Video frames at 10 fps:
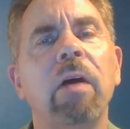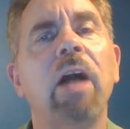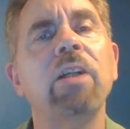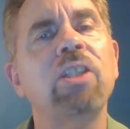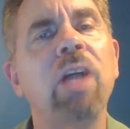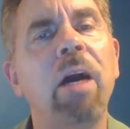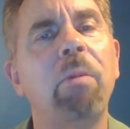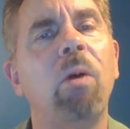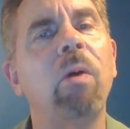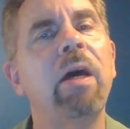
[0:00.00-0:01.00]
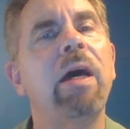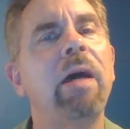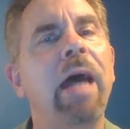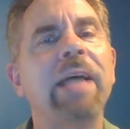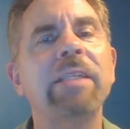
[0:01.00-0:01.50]
ensemble
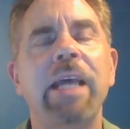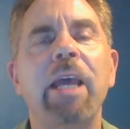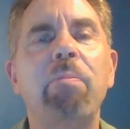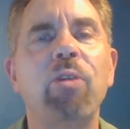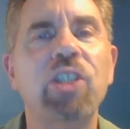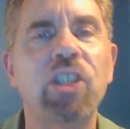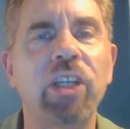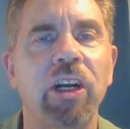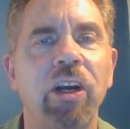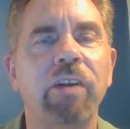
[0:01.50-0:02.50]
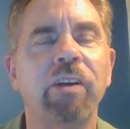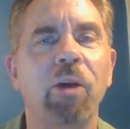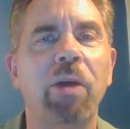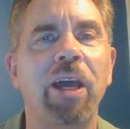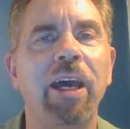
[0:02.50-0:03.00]
as a presenter.
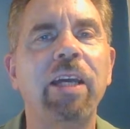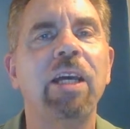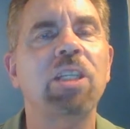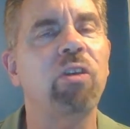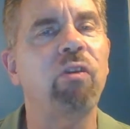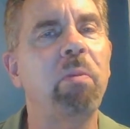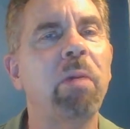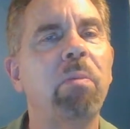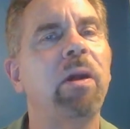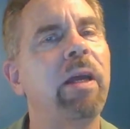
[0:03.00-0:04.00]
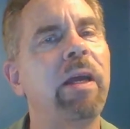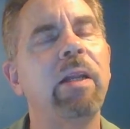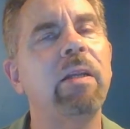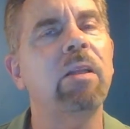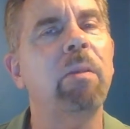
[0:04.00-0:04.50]
Okay, so remember,
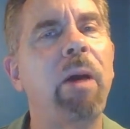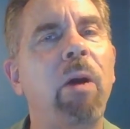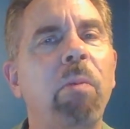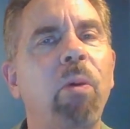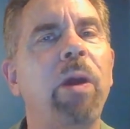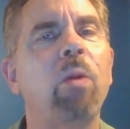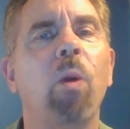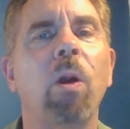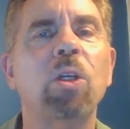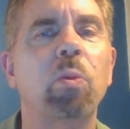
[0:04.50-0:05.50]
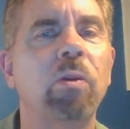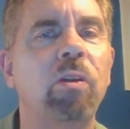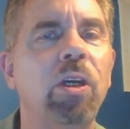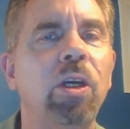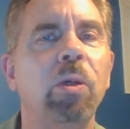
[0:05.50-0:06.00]
the PowerPoint works with
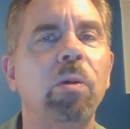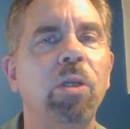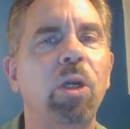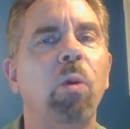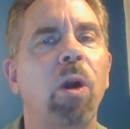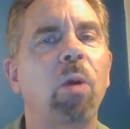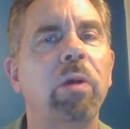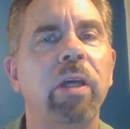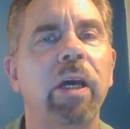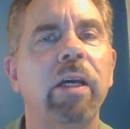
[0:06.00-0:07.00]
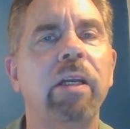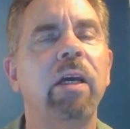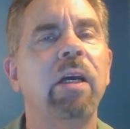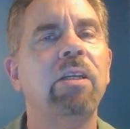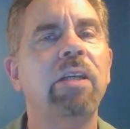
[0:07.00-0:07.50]
you. You work with it
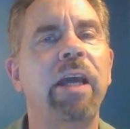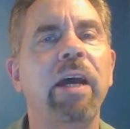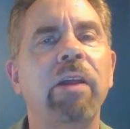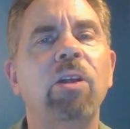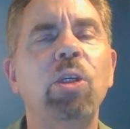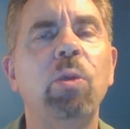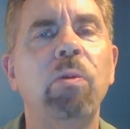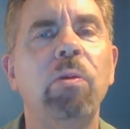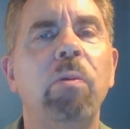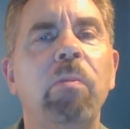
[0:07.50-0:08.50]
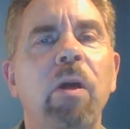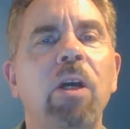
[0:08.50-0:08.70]
together. You